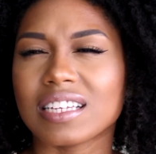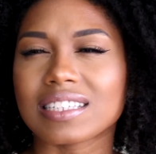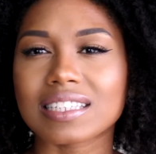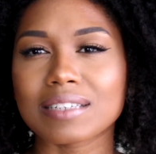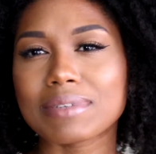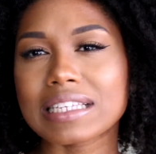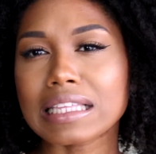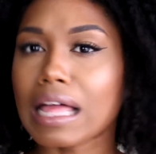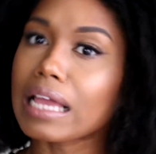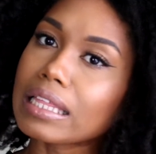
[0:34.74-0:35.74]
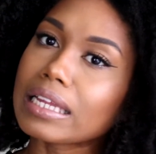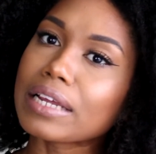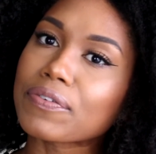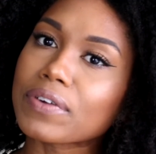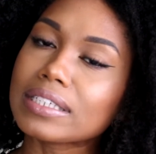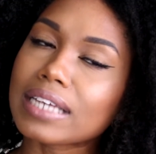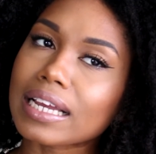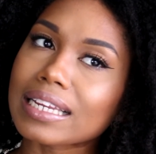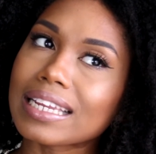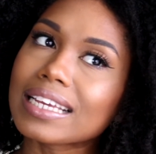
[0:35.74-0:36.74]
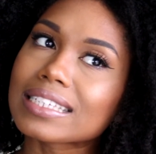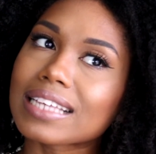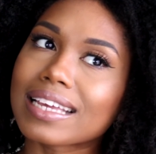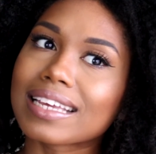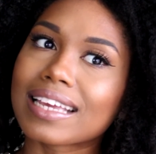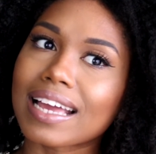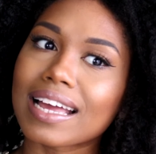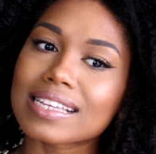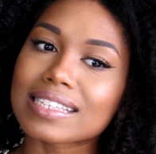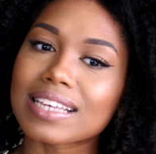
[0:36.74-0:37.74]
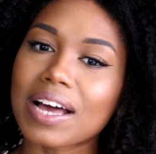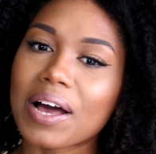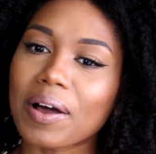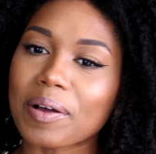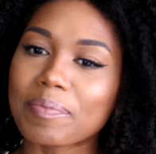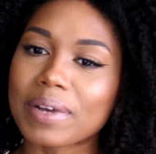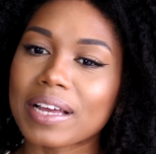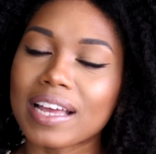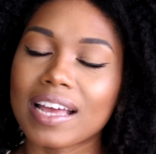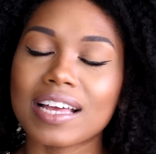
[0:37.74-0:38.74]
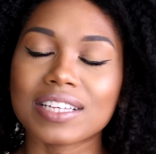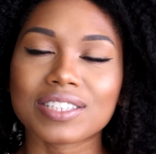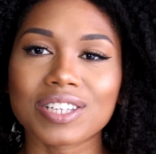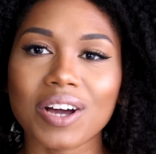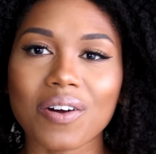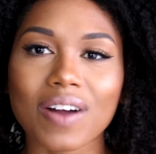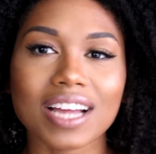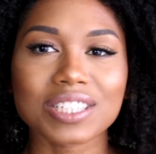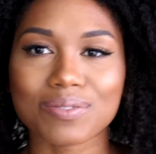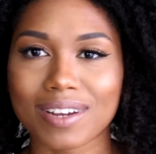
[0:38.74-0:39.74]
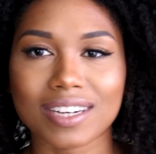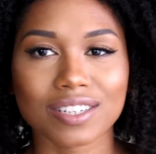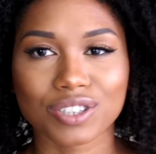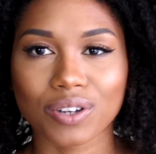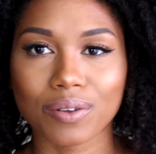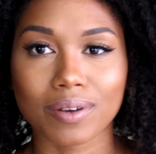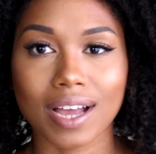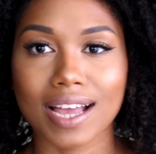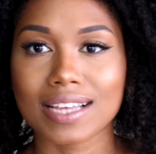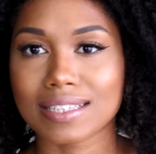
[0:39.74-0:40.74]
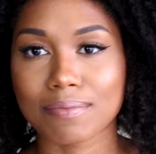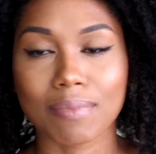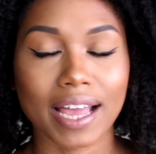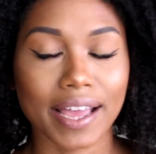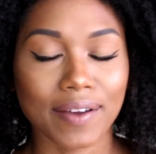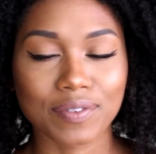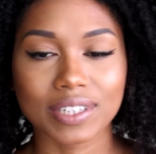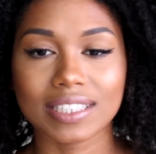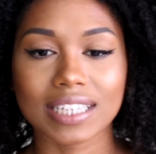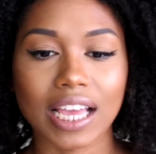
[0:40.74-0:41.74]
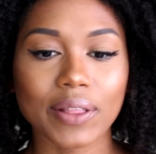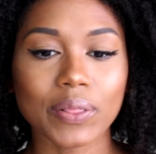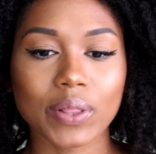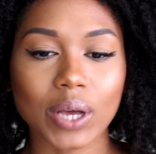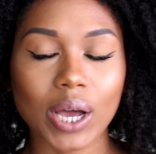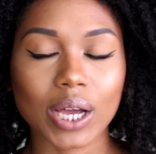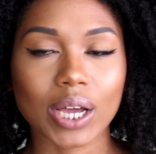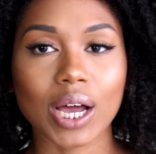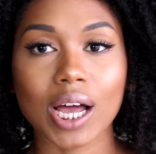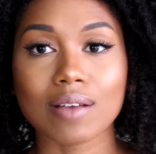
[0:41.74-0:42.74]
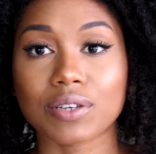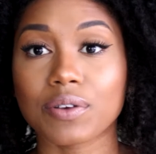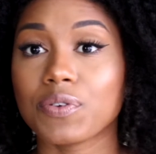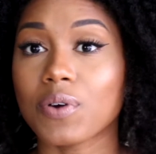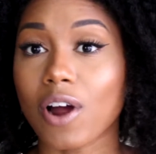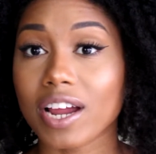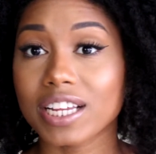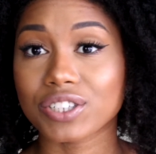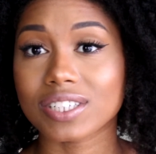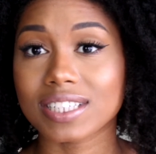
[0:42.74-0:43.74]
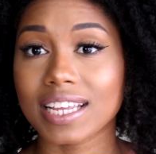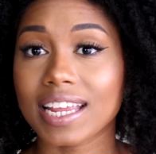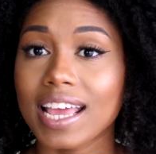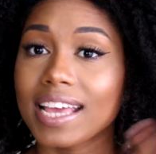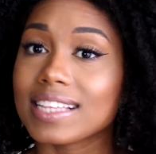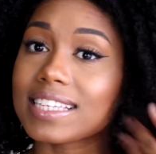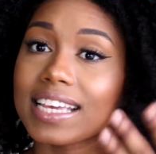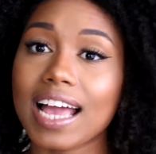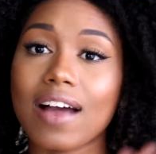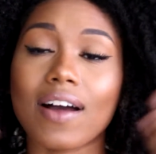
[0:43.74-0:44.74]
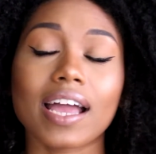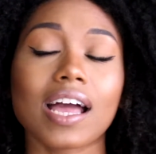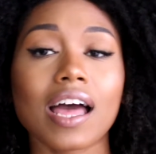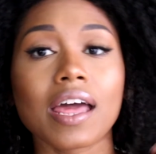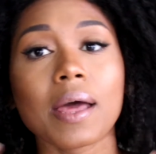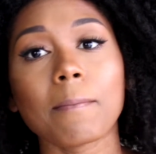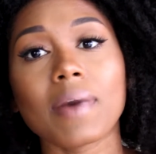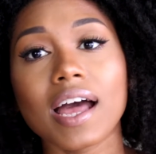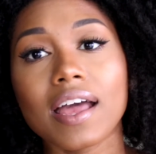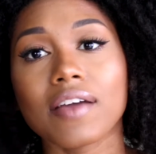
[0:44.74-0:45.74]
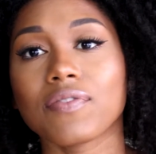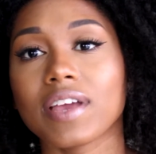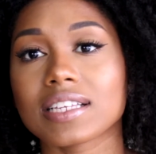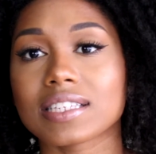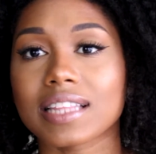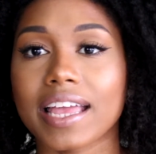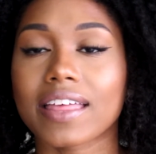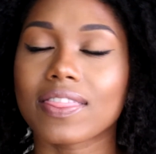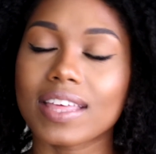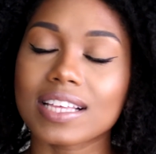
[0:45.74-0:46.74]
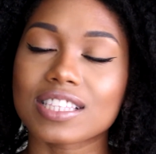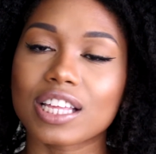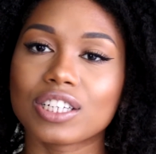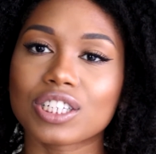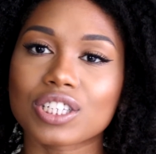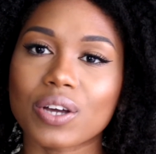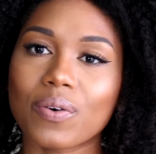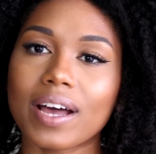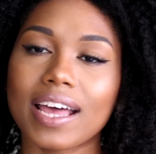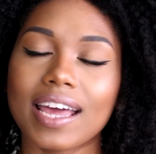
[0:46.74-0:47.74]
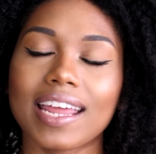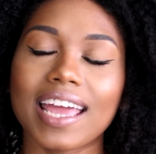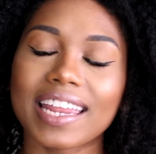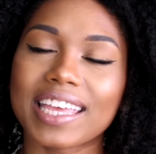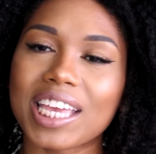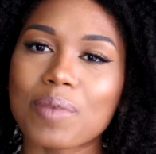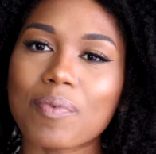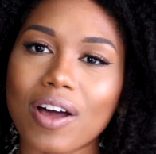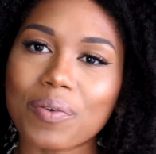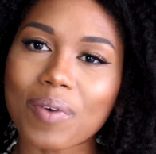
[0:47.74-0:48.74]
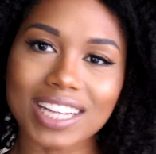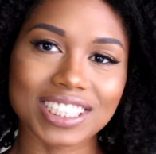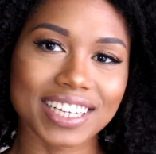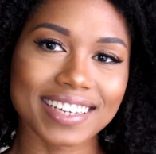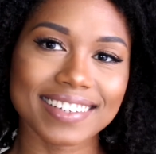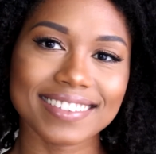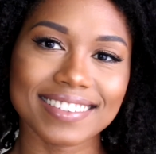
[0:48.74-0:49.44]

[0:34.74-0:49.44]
some slightly different techniques, I guess. So I just wanted to show you guys my everyday look. So if you are interested in seeing how I got my face like this, then just go ahead and keep on watching.